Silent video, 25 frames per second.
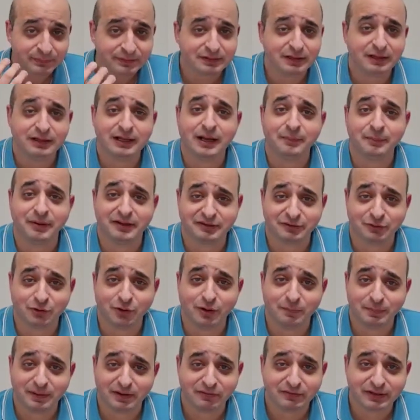The lamb has
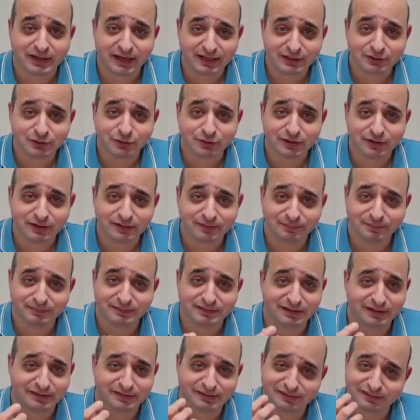got a bit of kick to
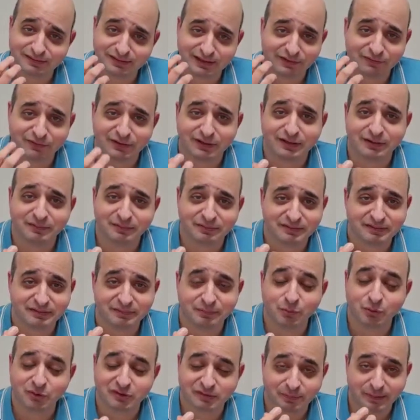it. There's definitely
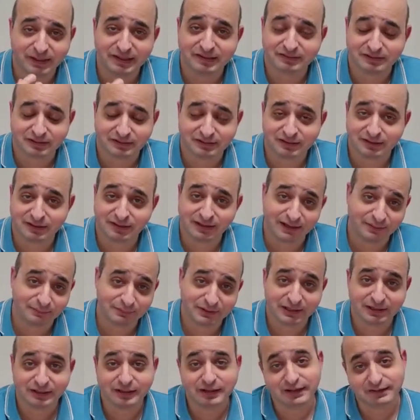more spice in the lamb
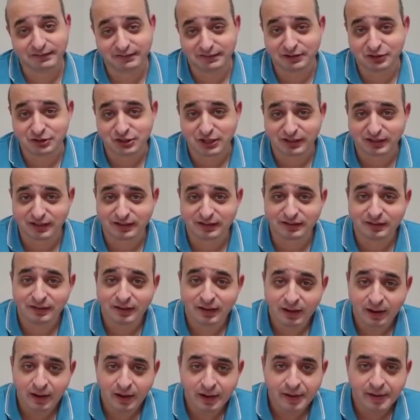than there is in the chicken.
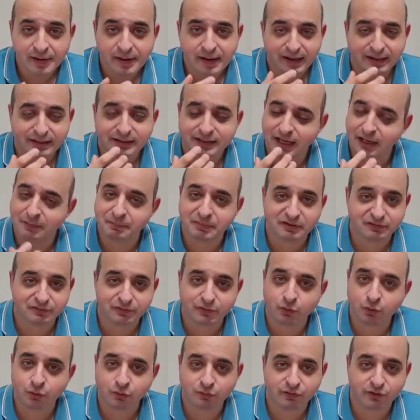In terms of
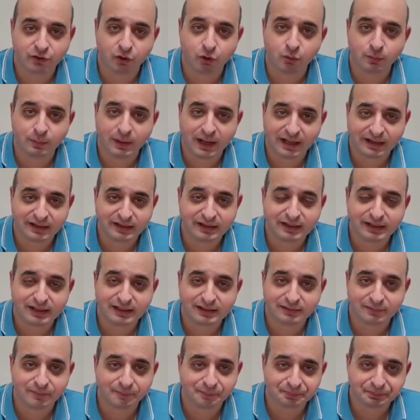the overall
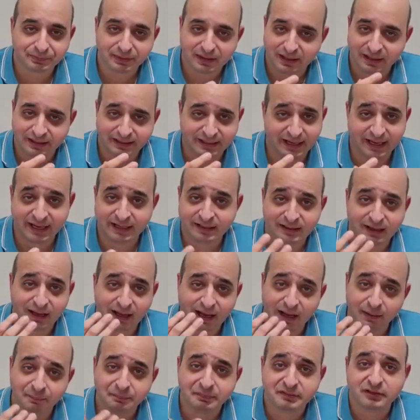marinade, again,
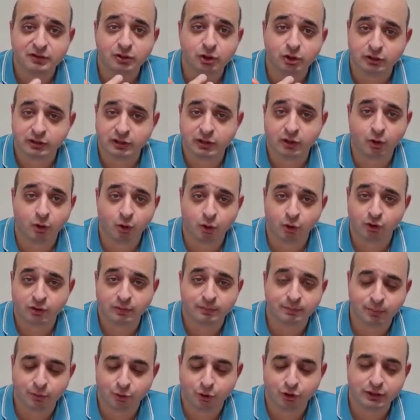absolutely
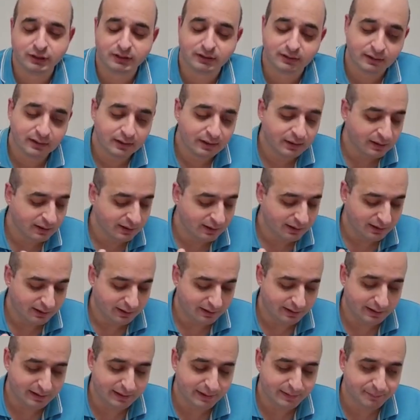on point.
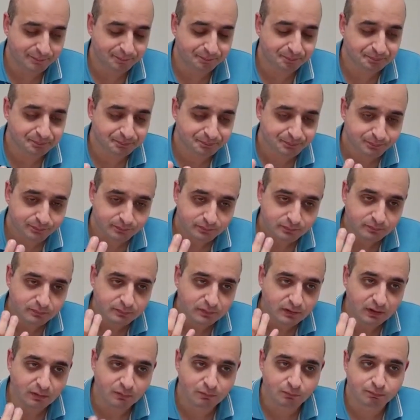
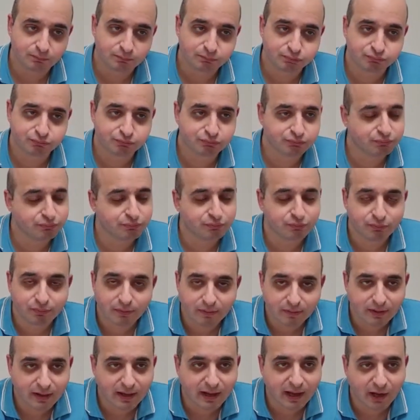
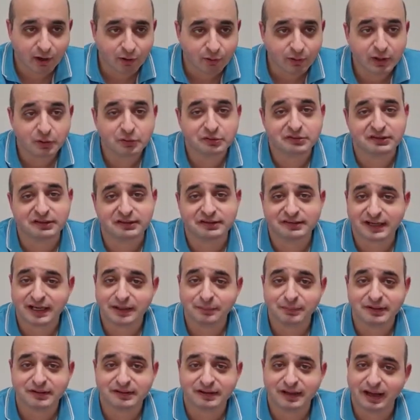How else to
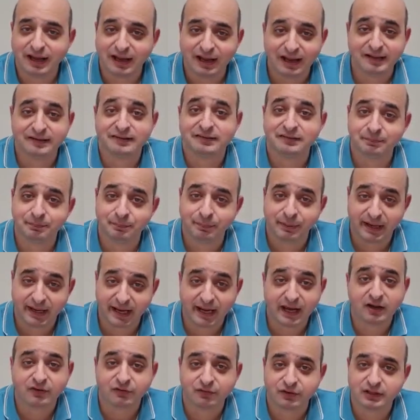describe this? It is
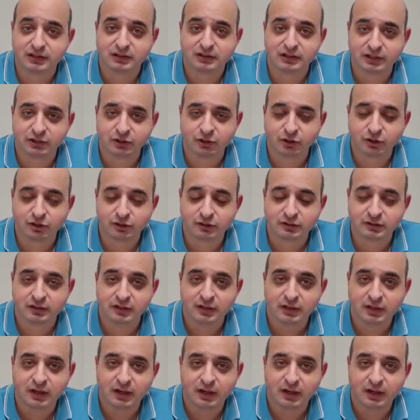perfectly cooked.